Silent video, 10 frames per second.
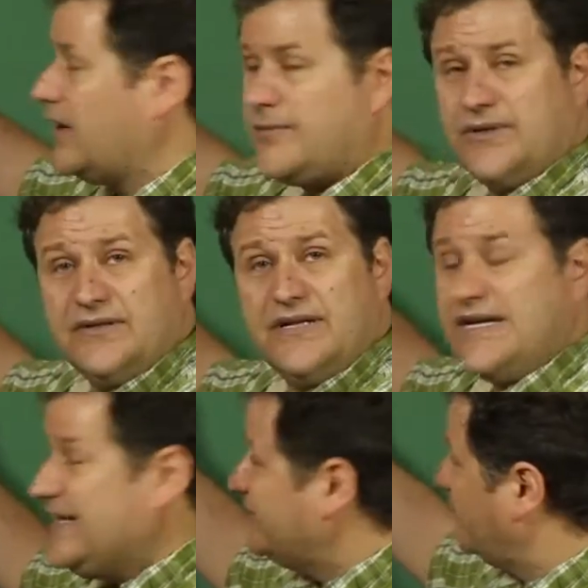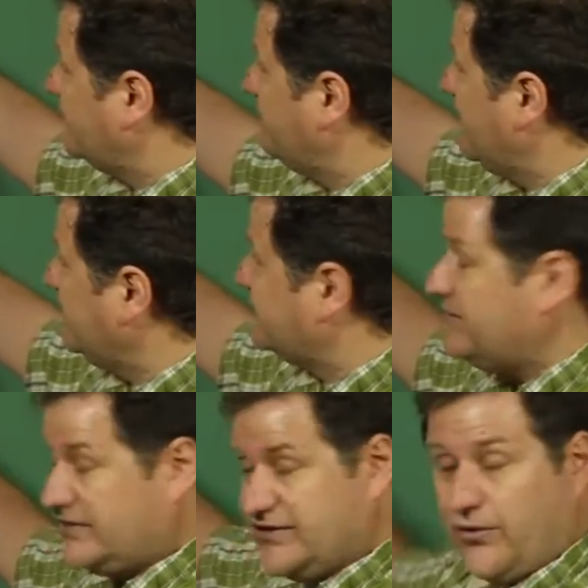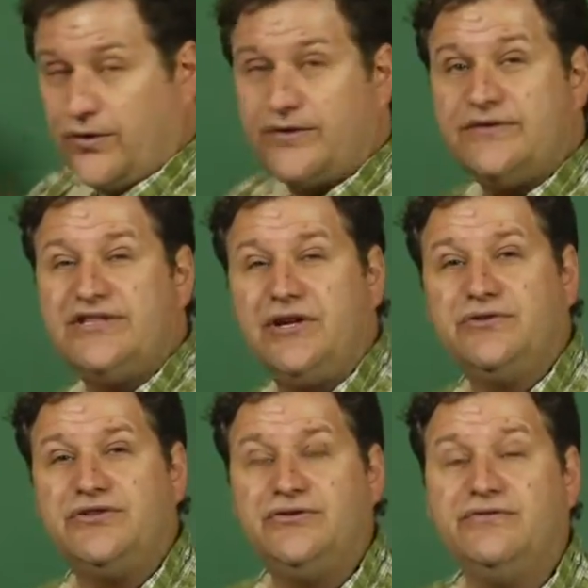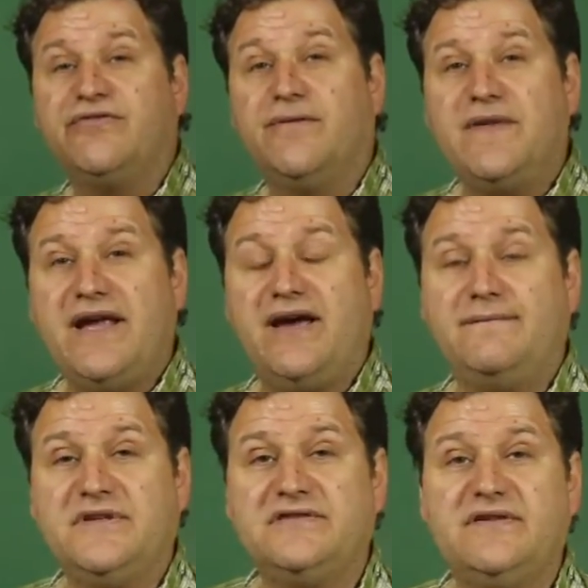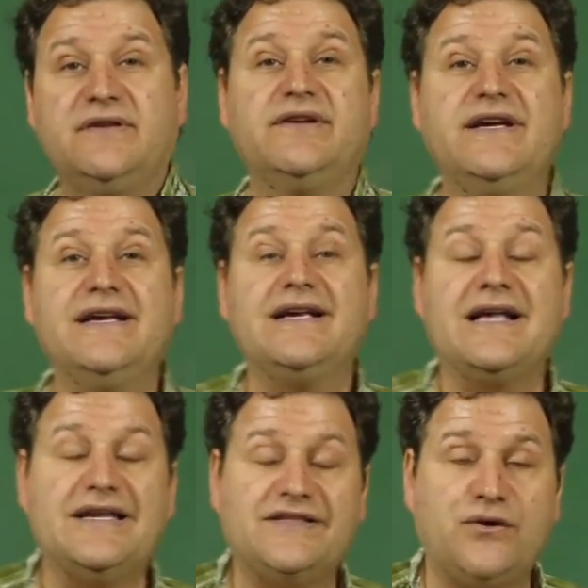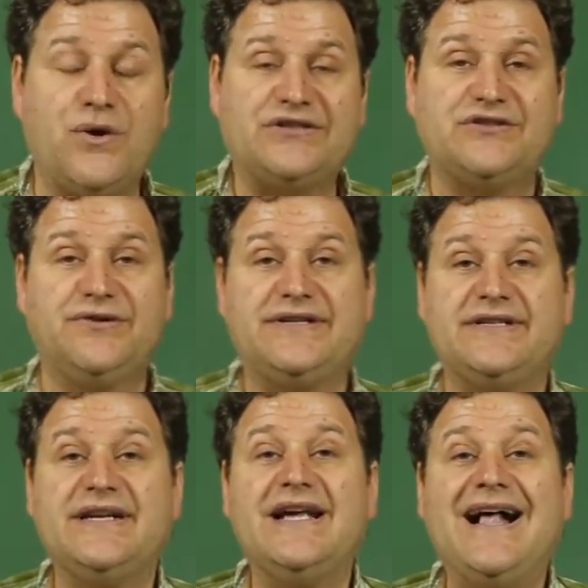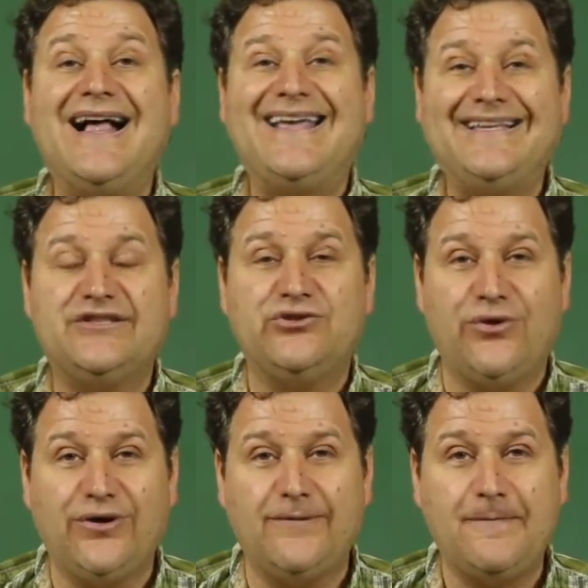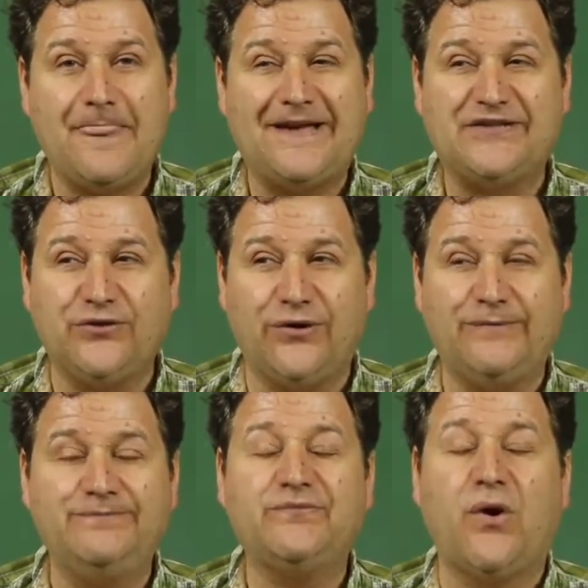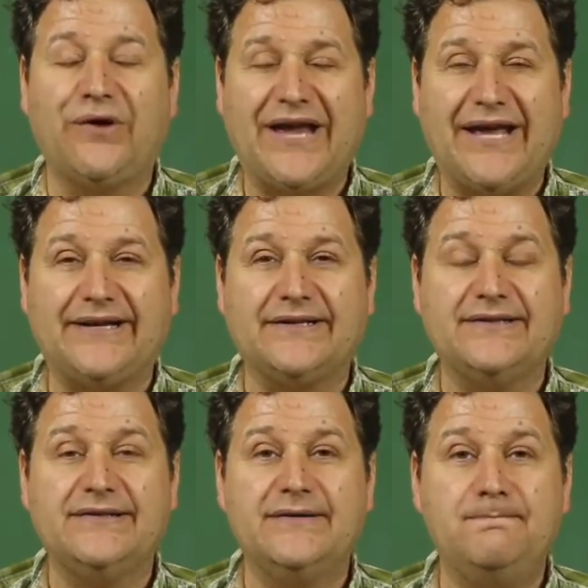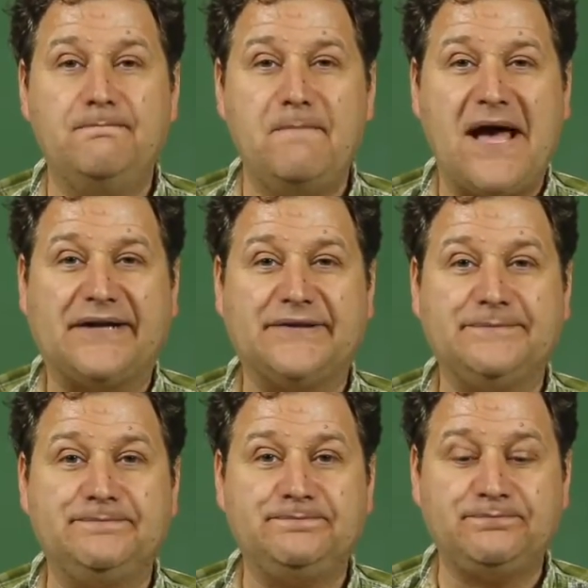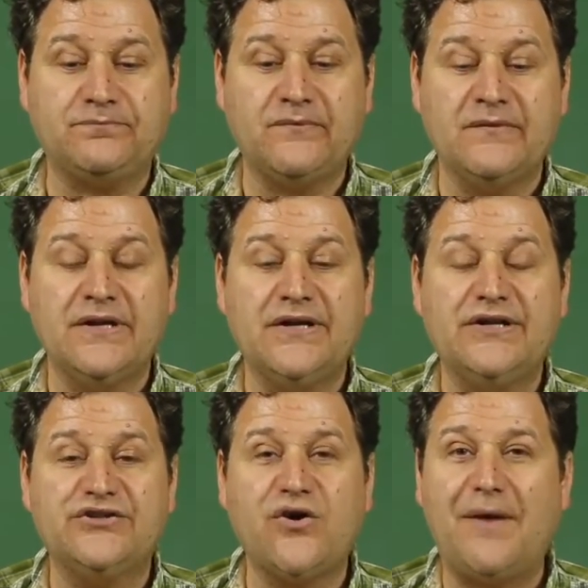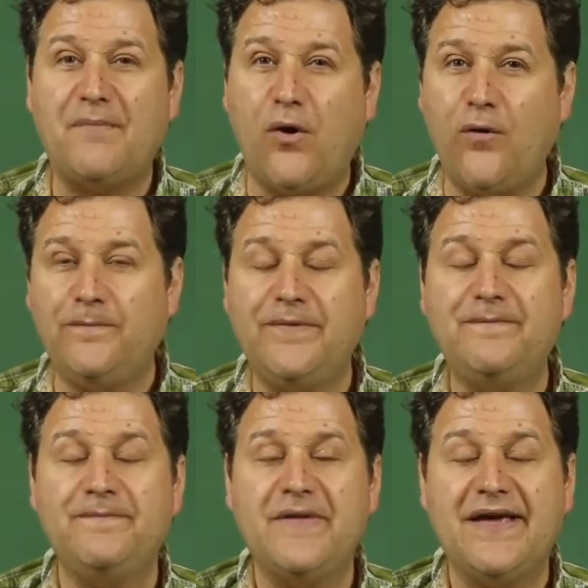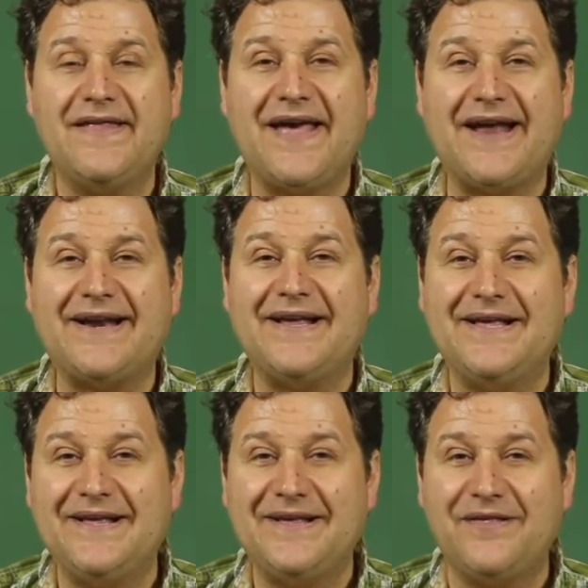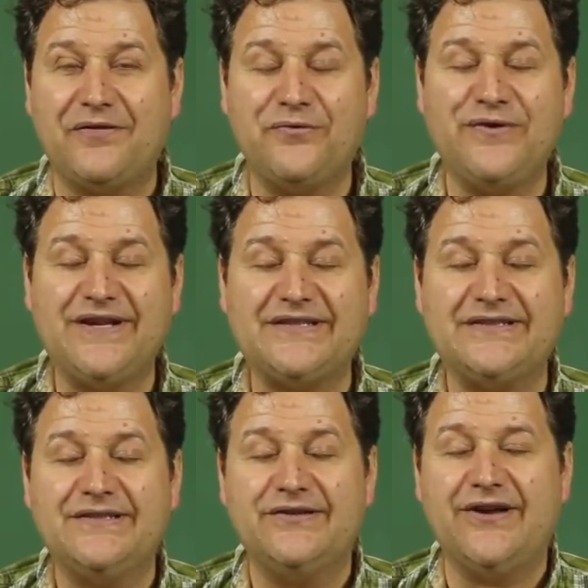carbon. So it's a means to store CO2 from the atmosphere and sequester it in soil as soil organic matter. So I hope that through this